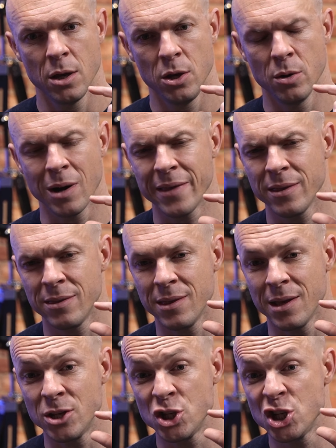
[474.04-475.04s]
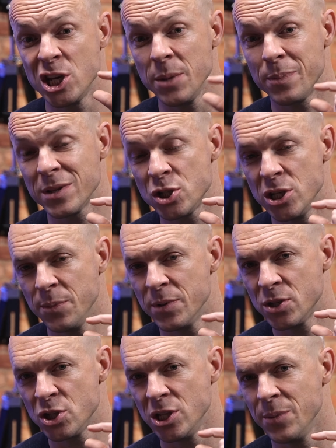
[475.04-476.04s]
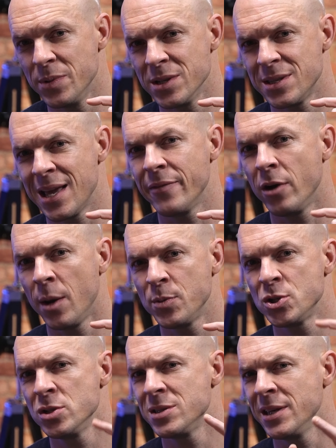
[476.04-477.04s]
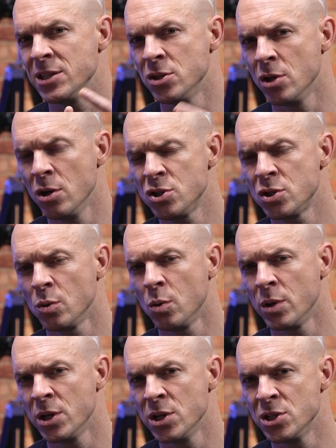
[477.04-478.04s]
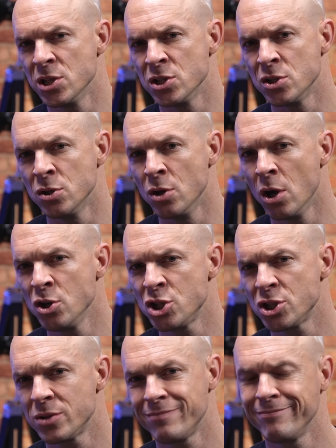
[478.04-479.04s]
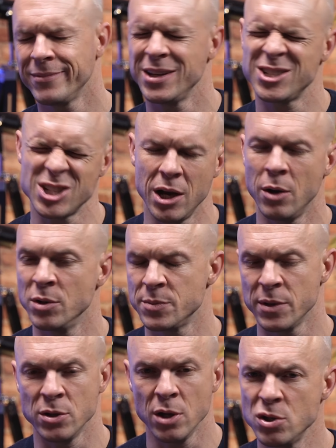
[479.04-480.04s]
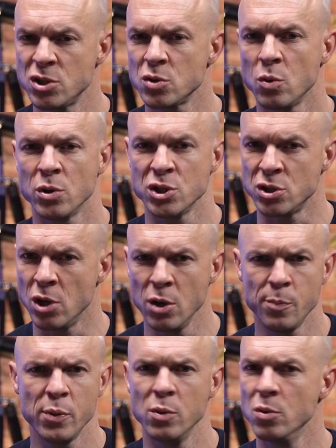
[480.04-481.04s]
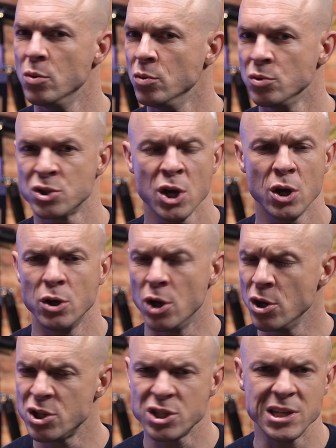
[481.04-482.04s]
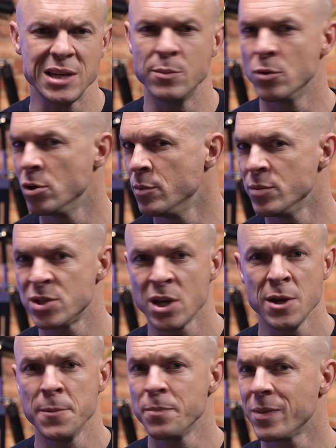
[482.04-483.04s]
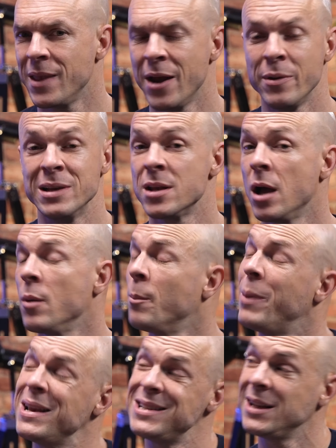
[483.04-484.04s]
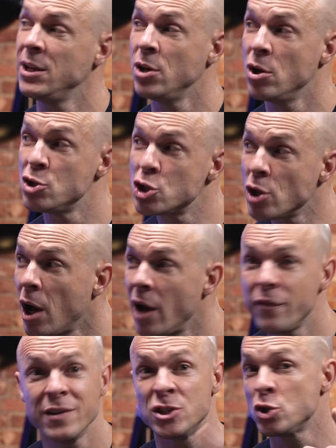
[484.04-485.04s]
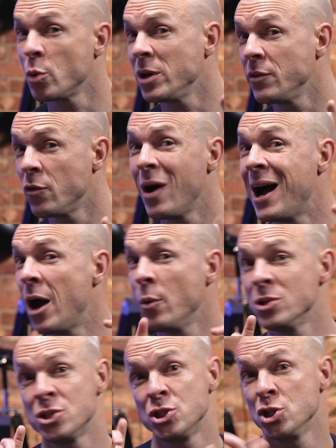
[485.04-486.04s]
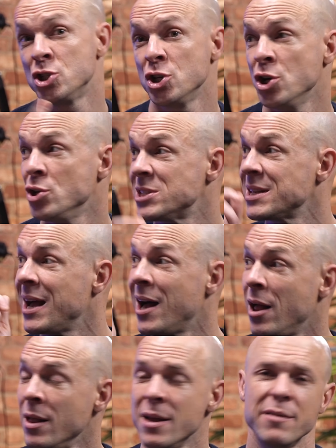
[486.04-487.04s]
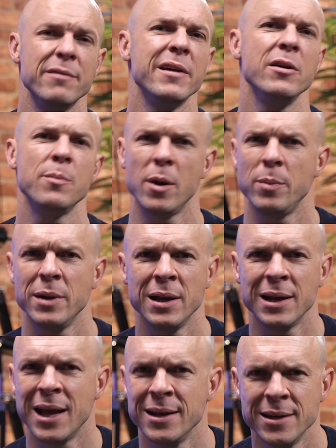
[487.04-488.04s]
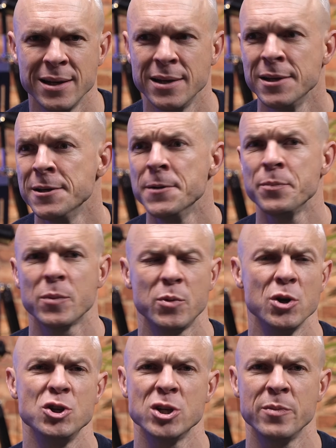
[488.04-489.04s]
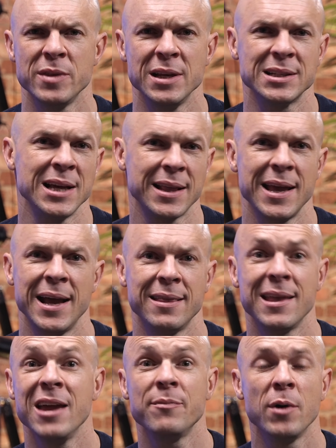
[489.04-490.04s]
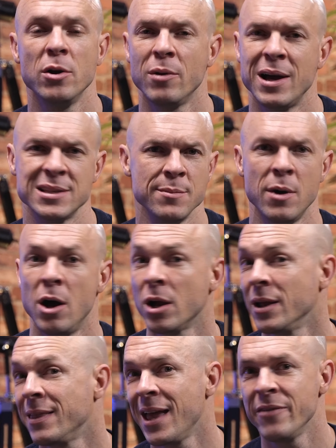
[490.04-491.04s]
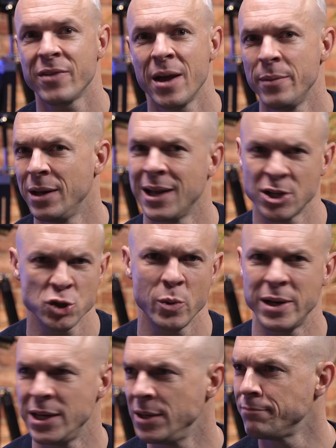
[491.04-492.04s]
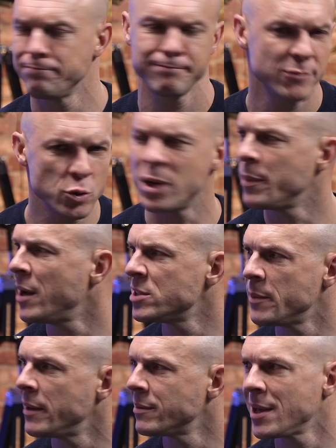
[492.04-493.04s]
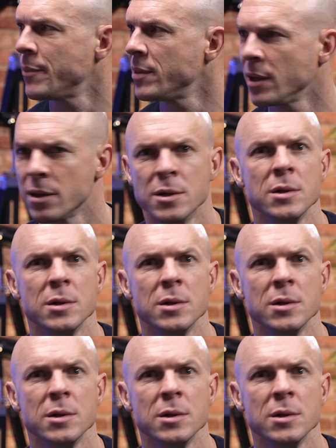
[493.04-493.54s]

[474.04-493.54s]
You're either the cheapest, cheapest, cheapest. They have options. There's no saunas. There's no sh there's showers, but saunas, no pools, no steam rooms. There is basically no staff. It's 24 hours. It's a turnstile. Very popular in London. Pure Gym, things like that. They've polarized the market. They've come in at like 20, 20 pounds a month type thing.